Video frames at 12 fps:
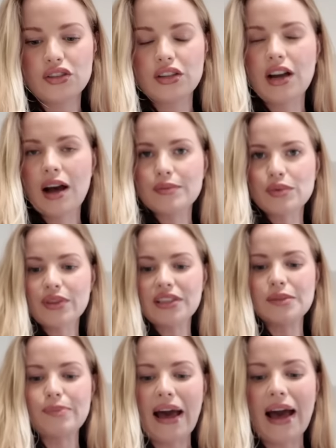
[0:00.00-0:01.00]
So it comes with
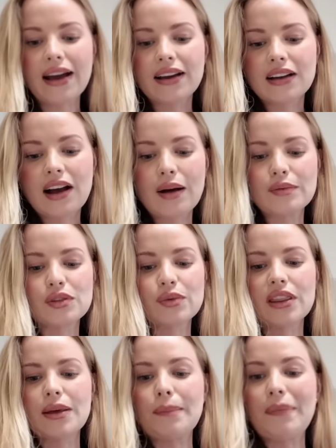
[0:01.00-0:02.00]
this bag, it comes
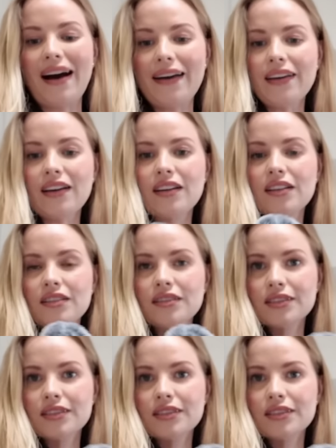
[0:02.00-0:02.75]
with the mic,